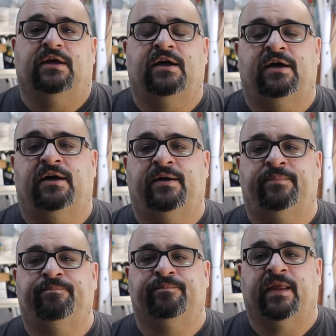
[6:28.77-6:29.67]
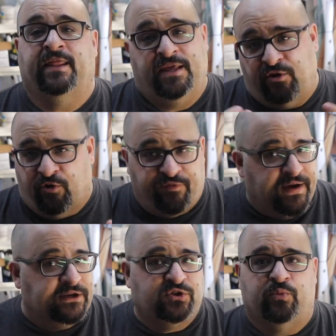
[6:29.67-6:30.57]
Um, and they grow
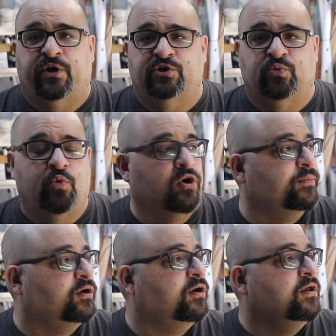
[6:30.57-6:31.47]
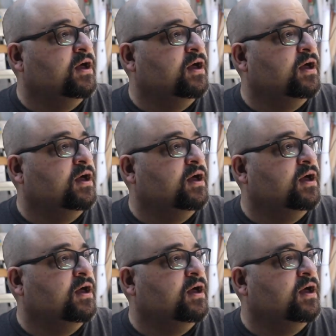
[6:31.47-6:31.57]
faster when it's warmer.